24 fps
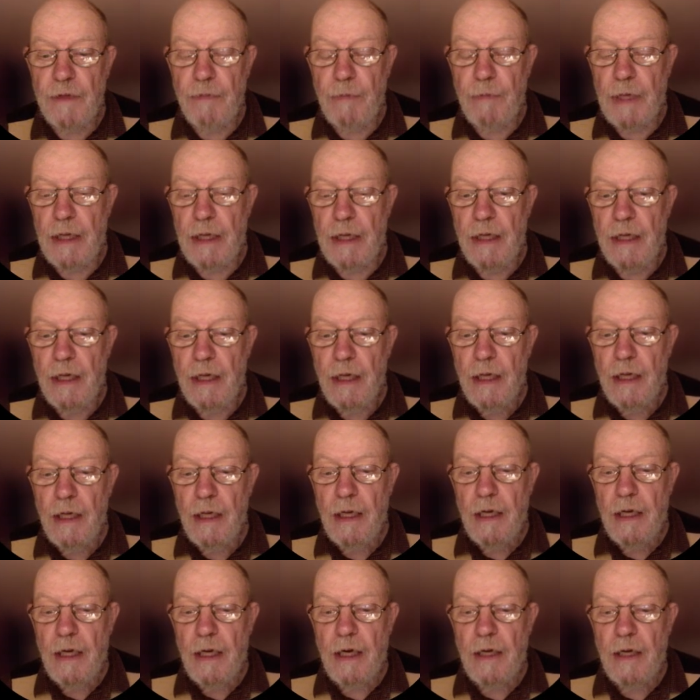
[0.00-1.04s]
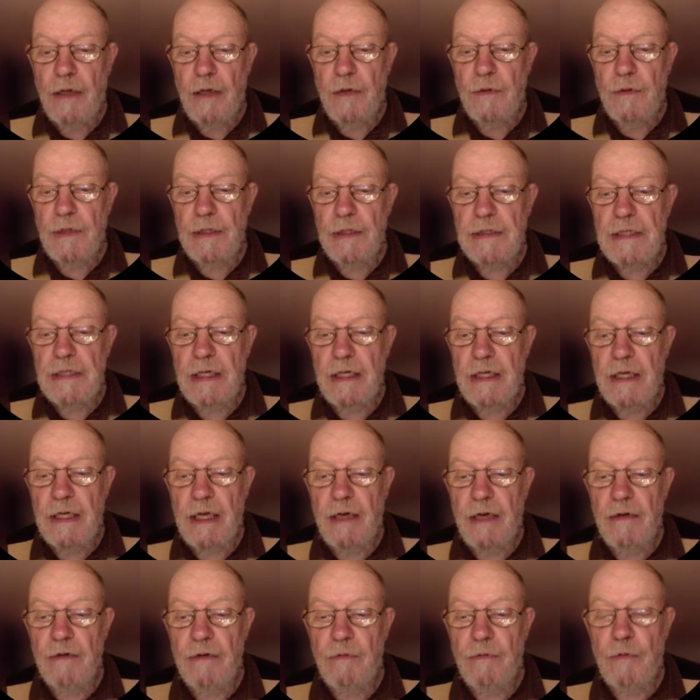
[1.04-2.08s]
me. I only take
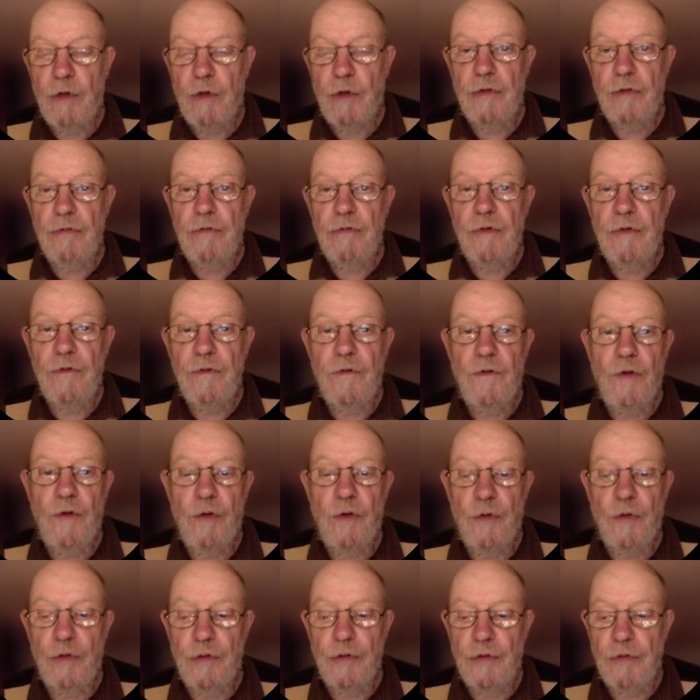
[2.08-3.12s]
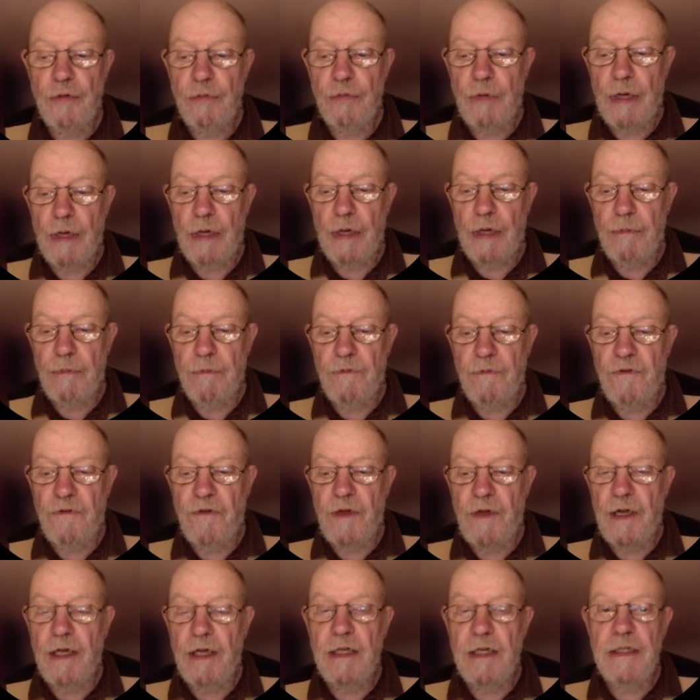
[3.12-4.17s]
out the 100-400 when I'm
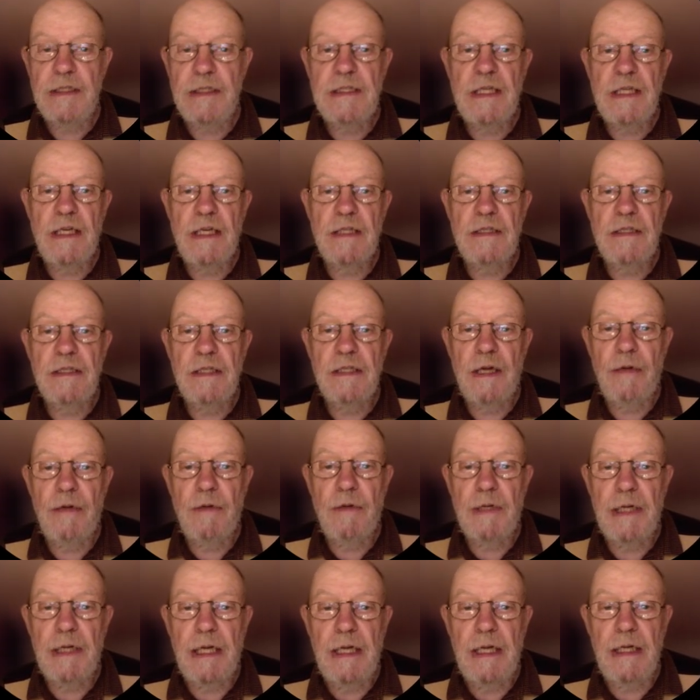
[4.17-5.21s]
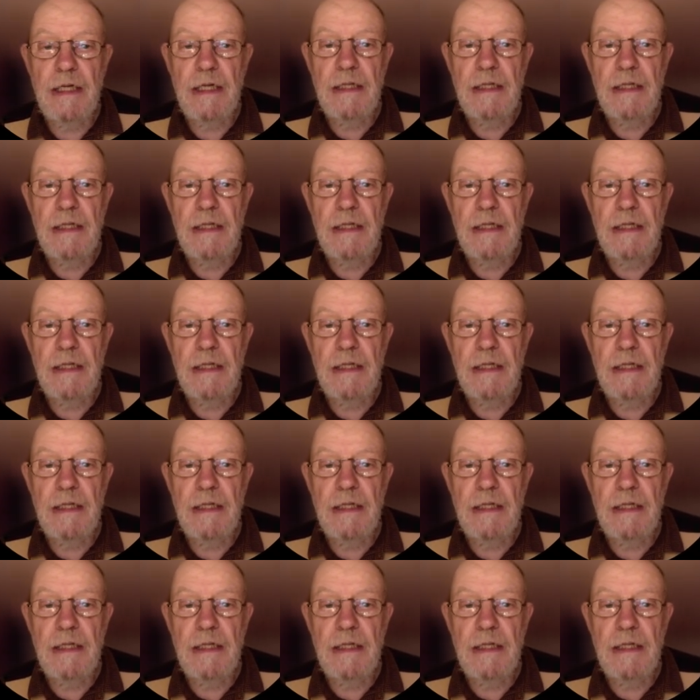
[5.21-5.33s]
fairly certain I will need